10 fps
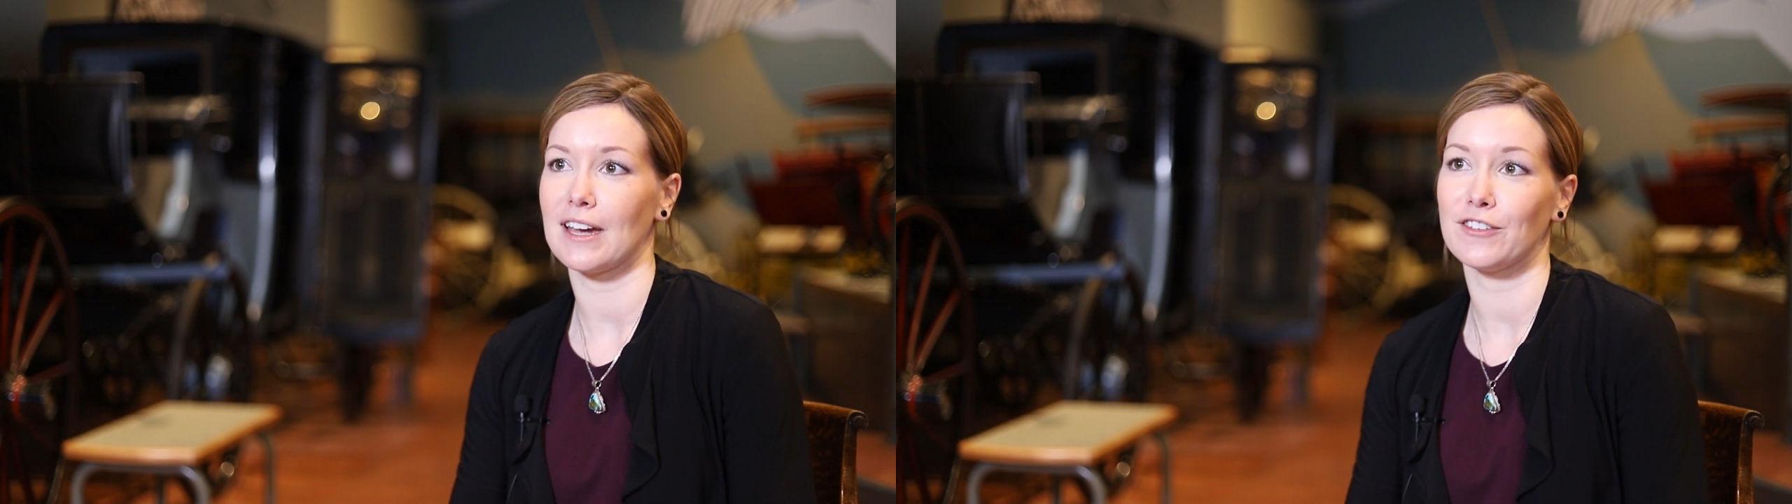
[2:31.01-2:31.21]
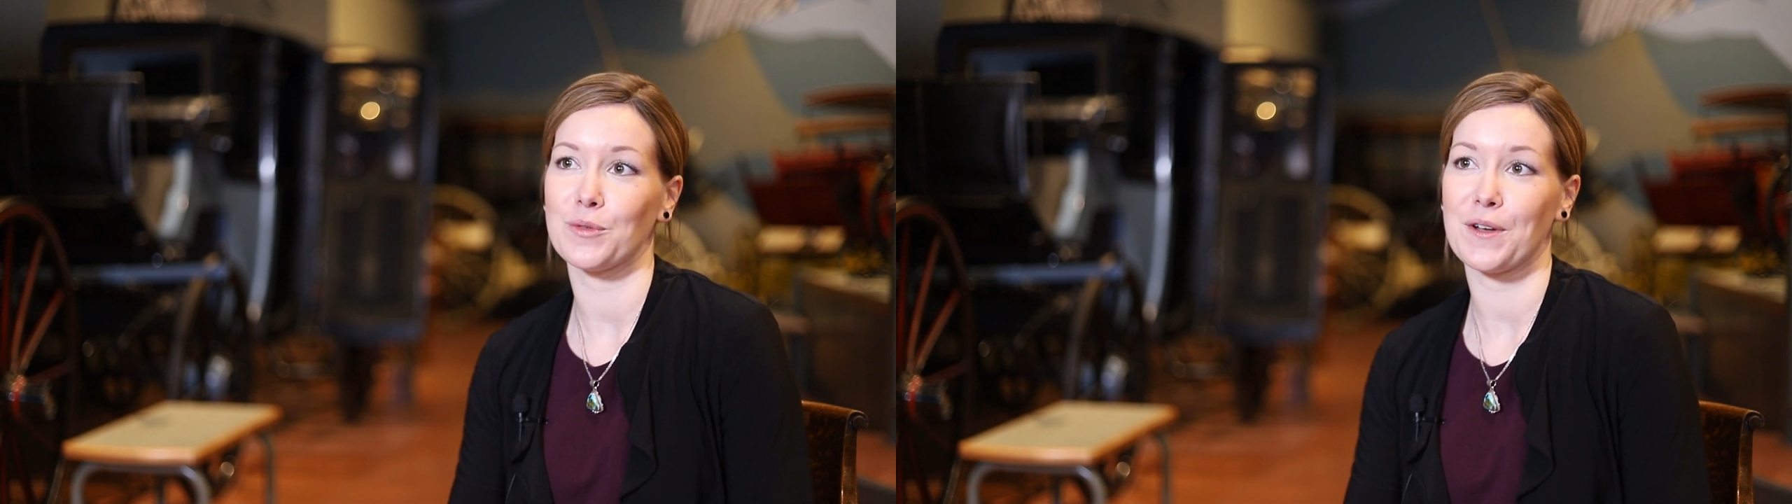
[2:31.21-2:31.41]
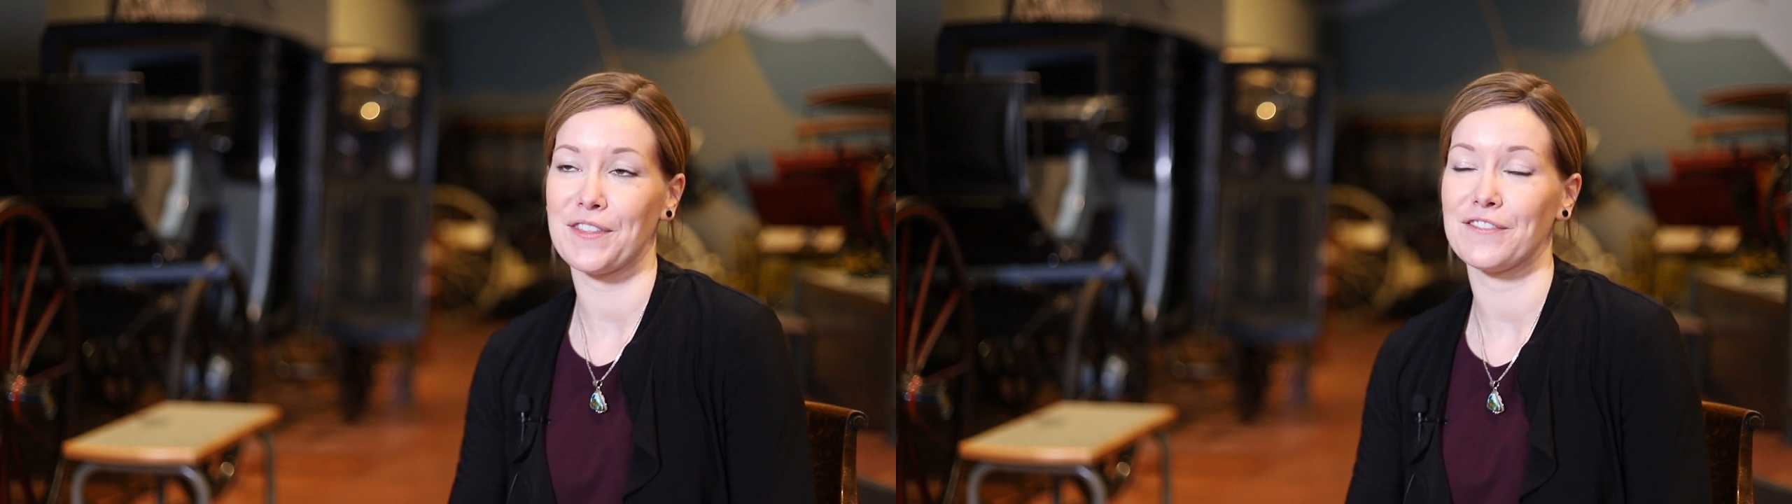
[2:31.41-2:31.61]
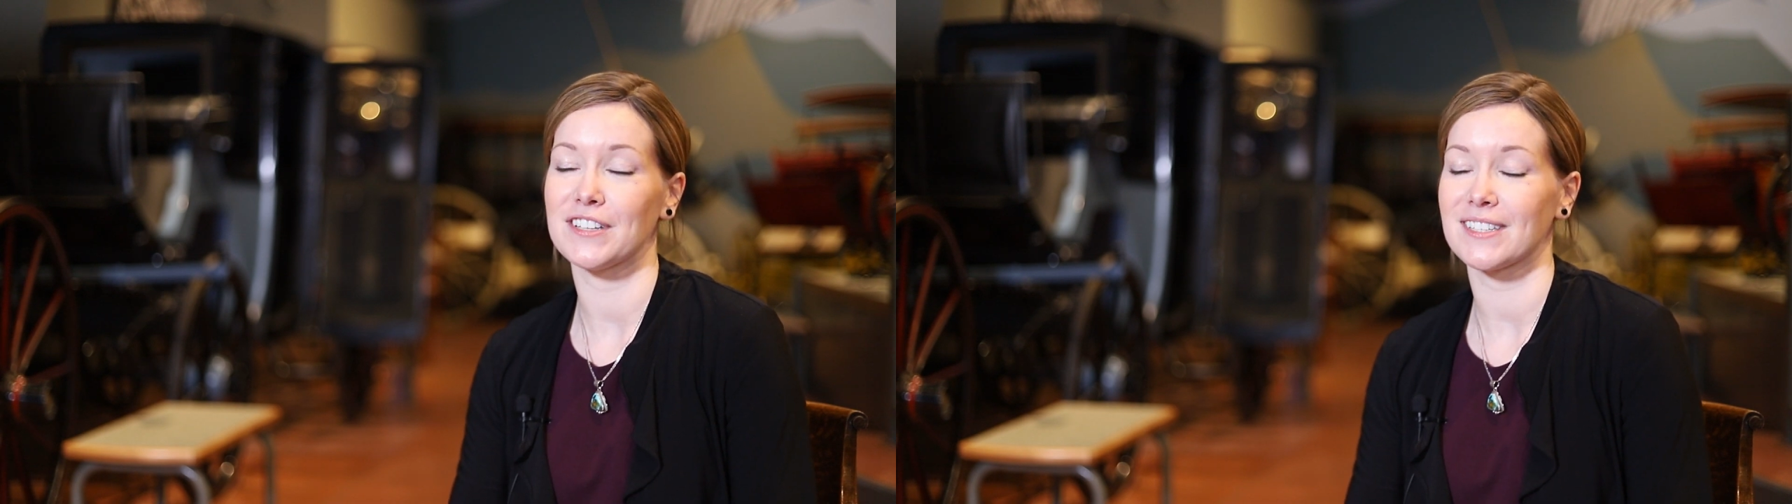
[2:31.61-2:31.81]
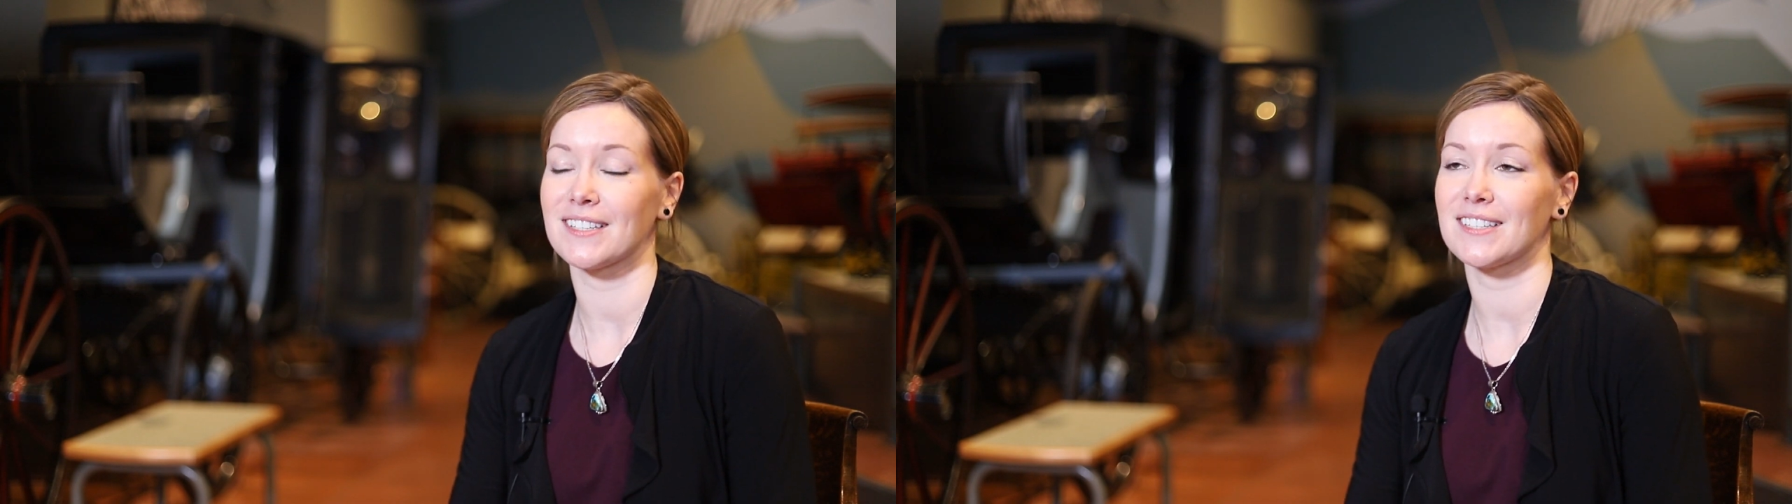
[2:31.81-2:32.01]
everyone that
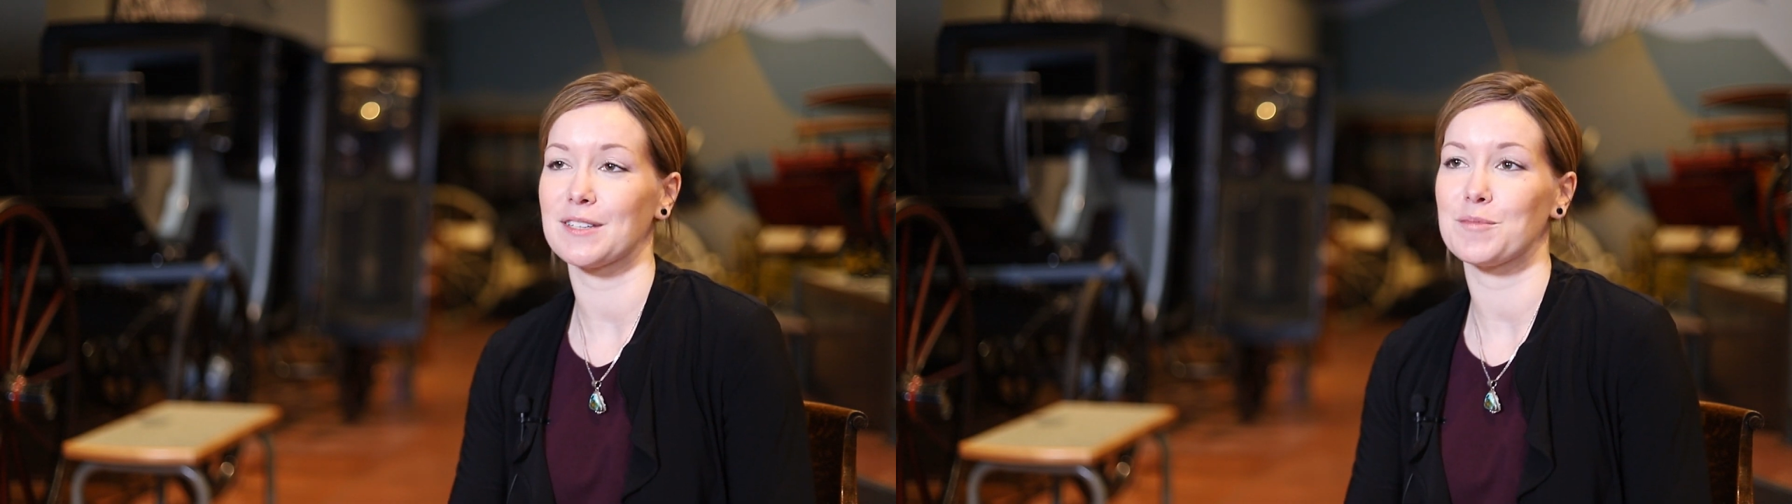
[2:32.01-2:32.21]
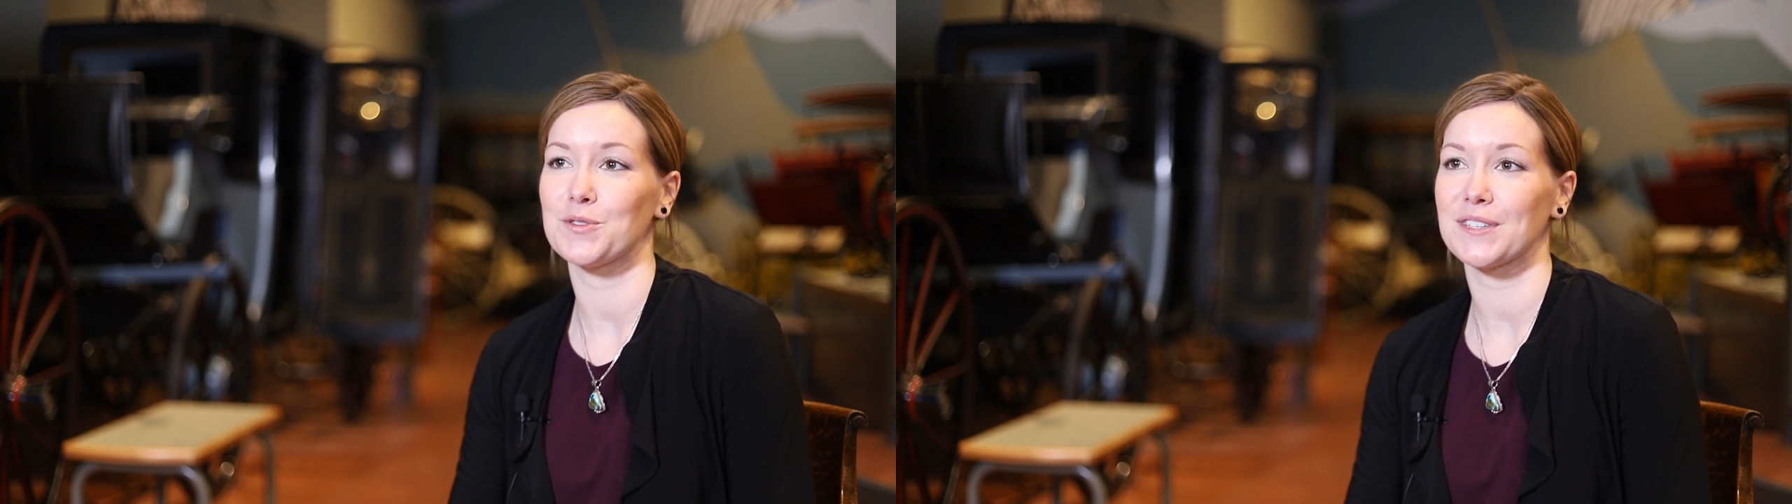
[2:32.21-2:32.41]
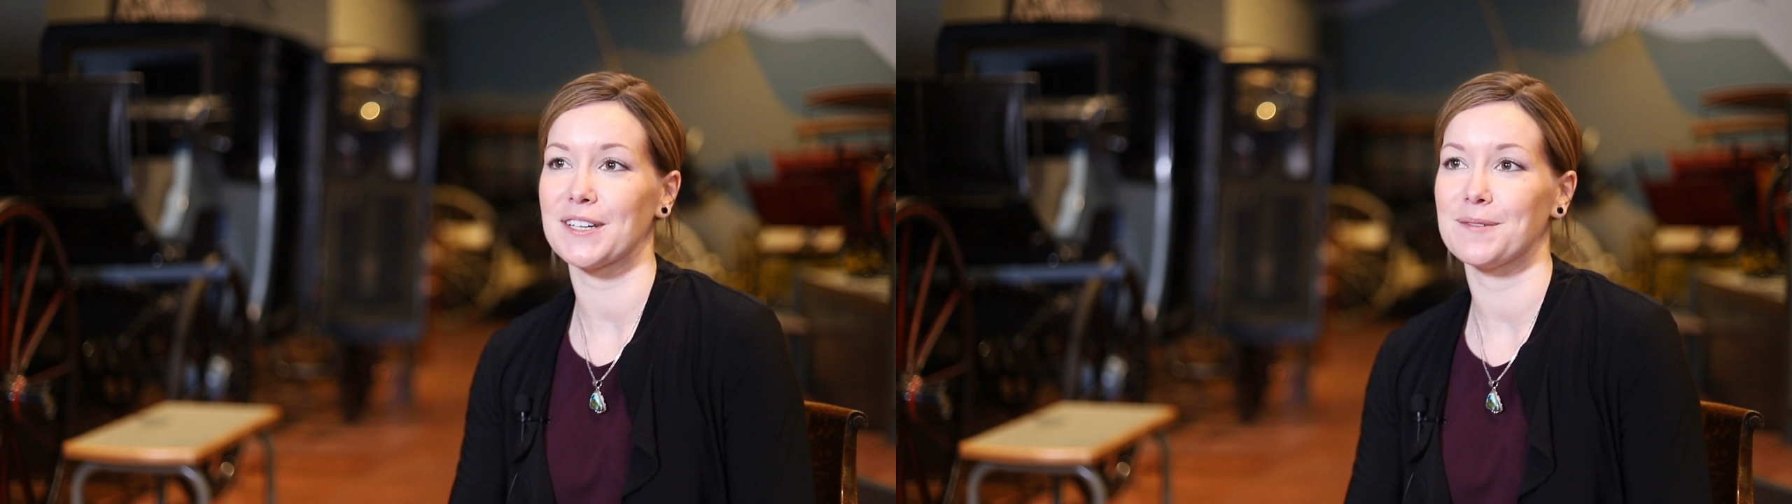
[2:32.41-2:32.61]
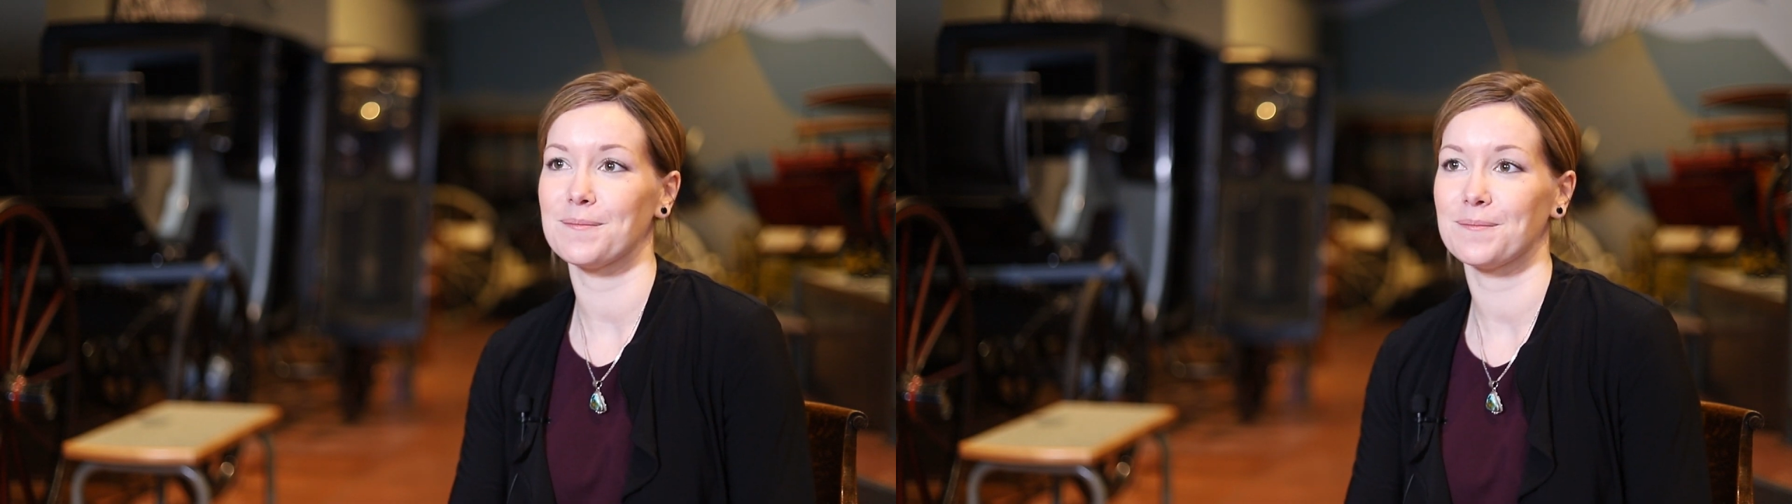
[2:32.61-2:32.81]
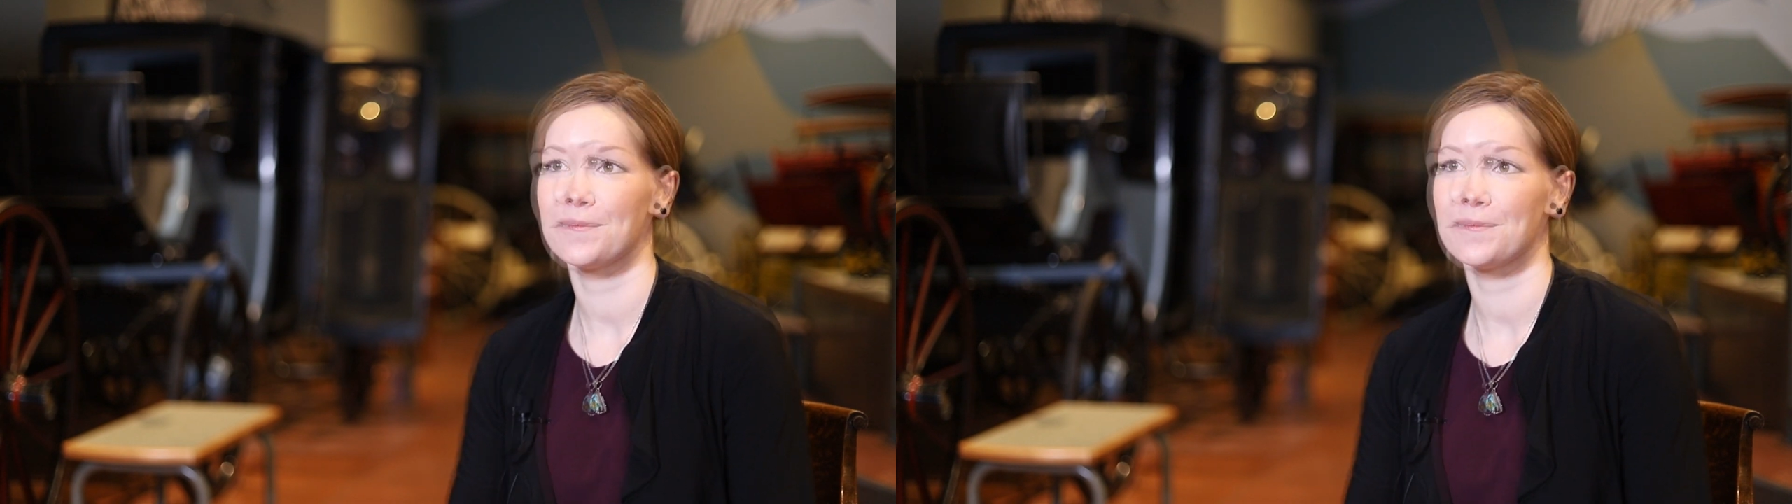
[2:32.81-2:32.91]
visits the museum.